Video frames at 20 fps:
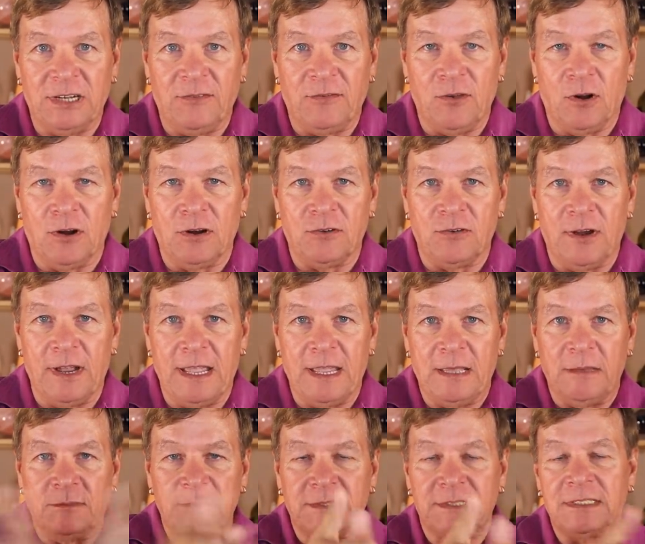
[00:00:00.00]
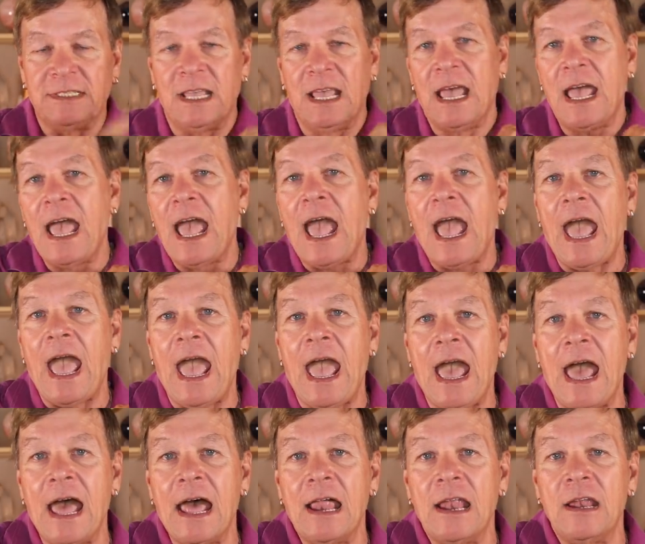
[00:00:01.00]
of your dreams
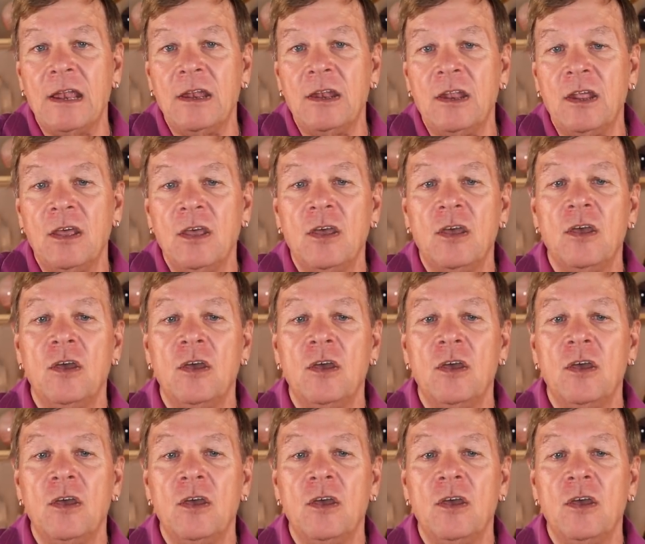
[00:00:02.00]
and